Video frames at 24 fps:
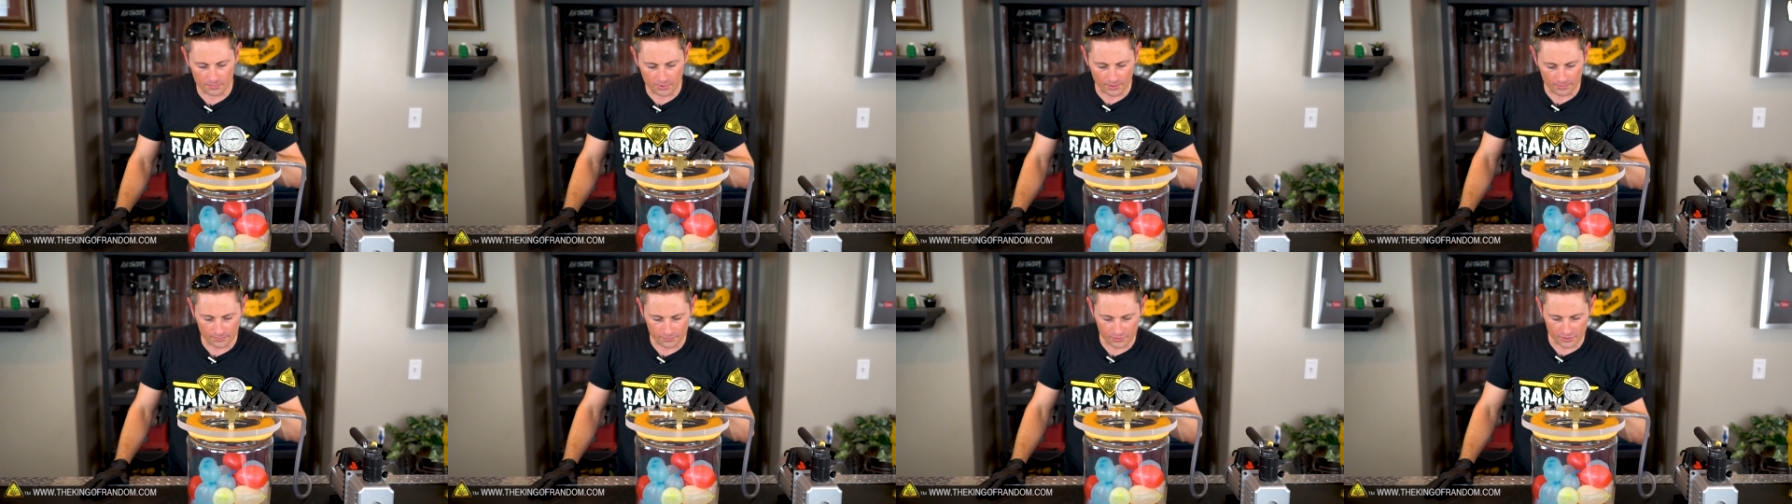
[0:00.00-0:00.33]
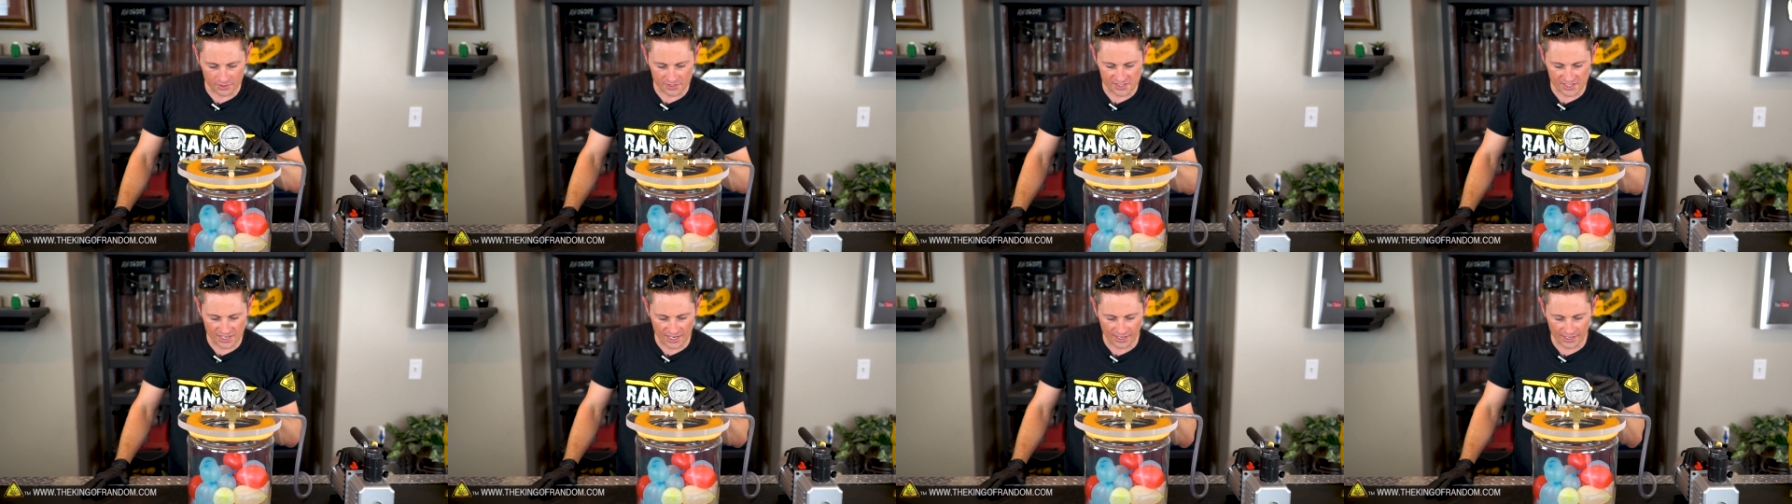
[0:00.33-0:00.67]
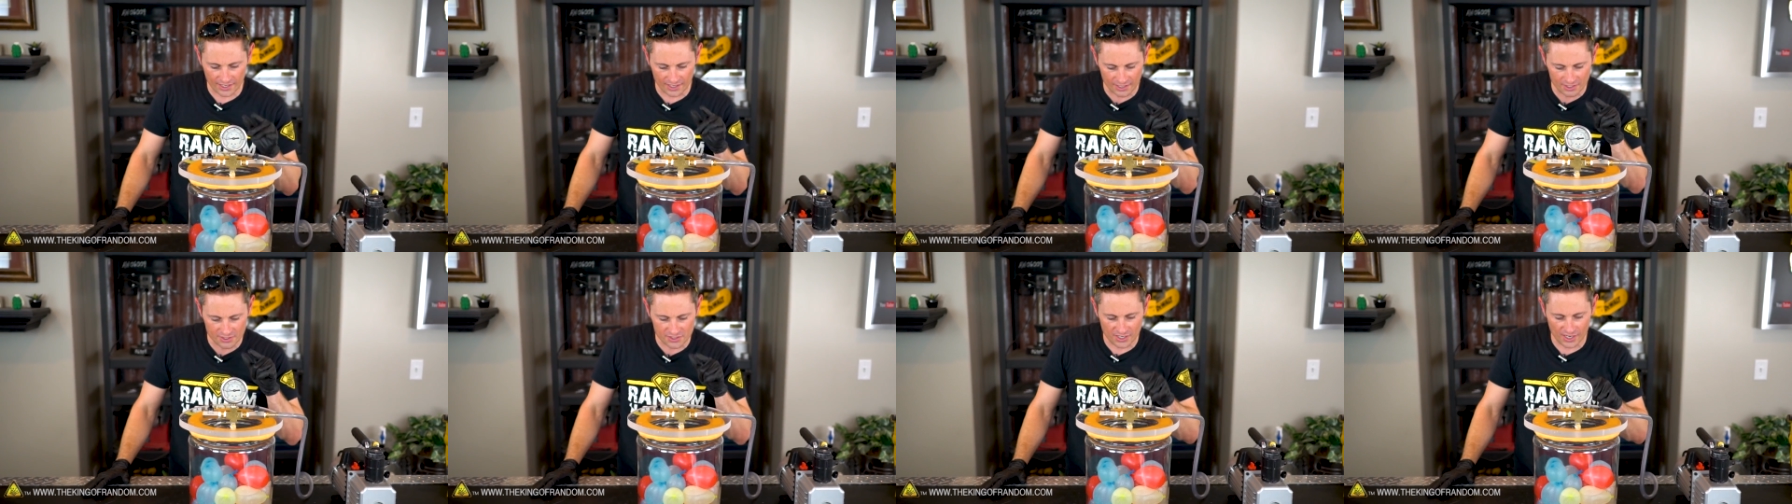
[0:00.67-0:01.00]
pump for a
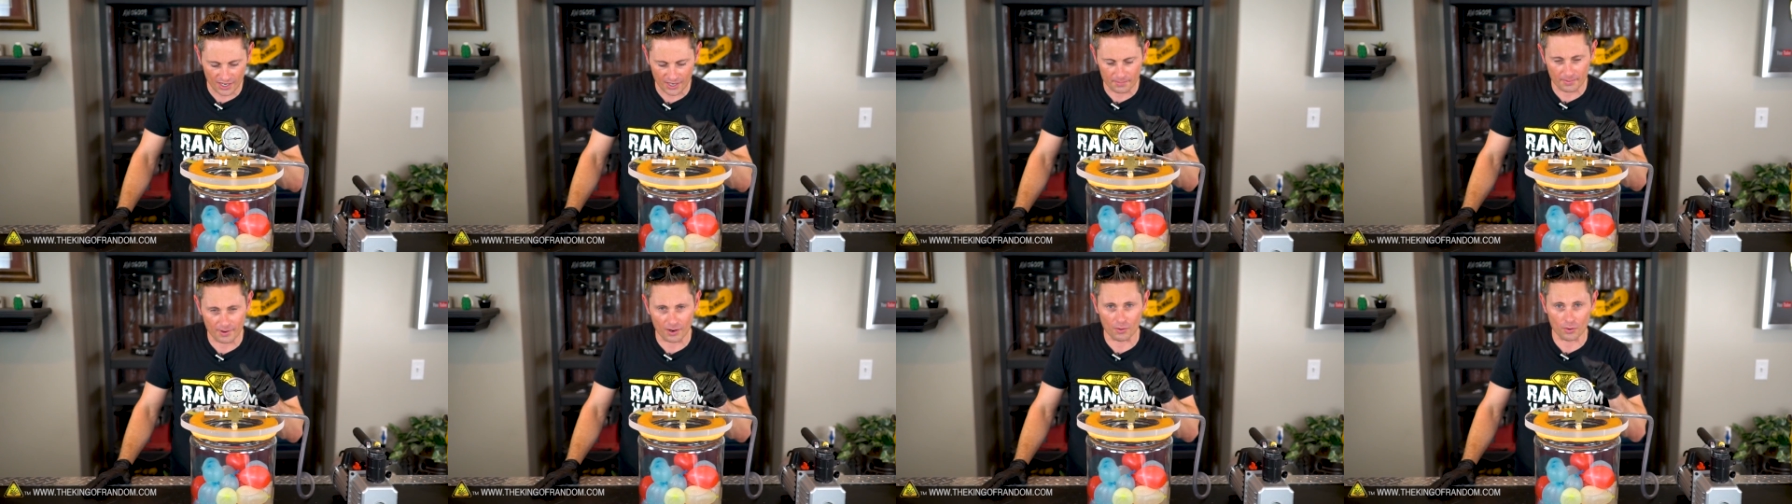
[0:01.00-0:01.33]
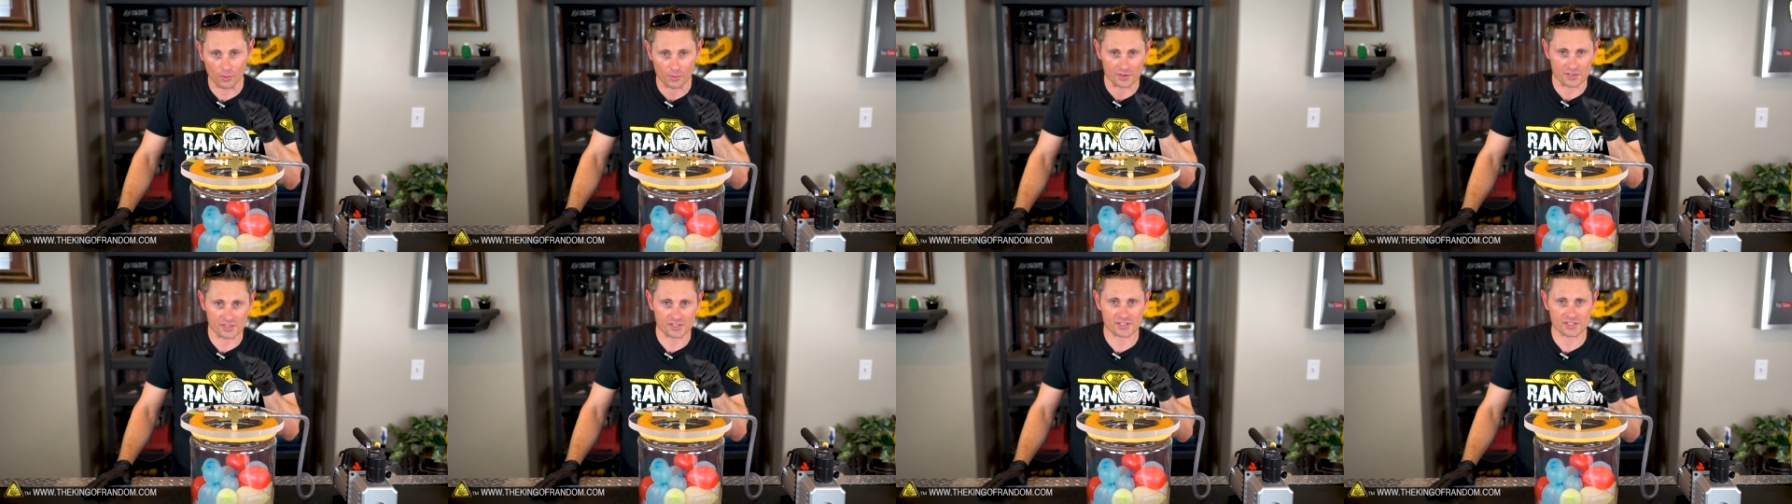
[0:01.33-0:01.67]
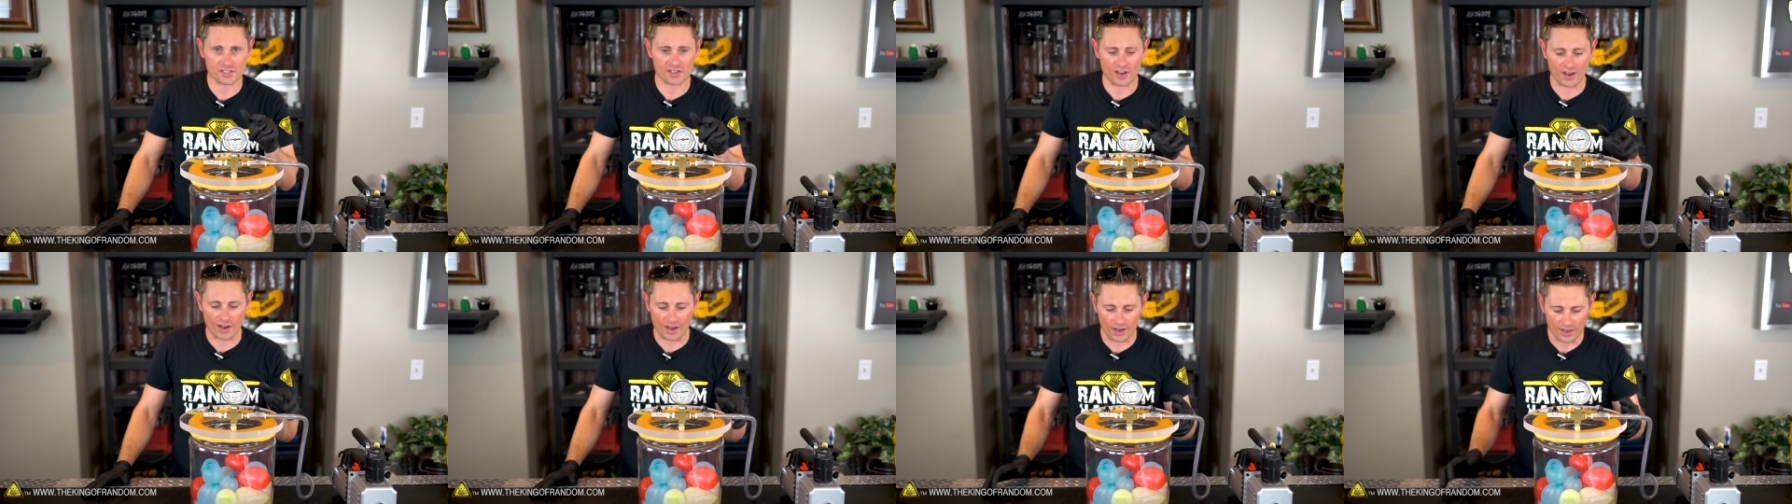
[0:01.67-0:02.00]
second and talk about what we just
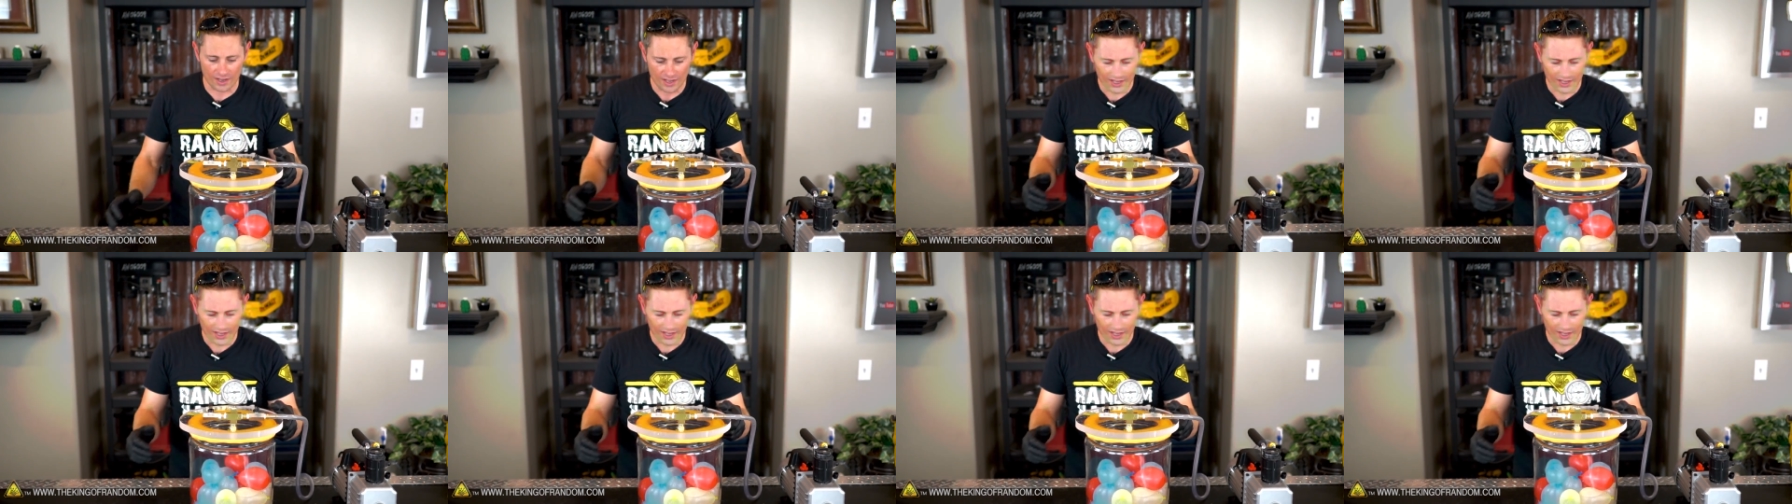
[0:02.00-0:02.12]
saw.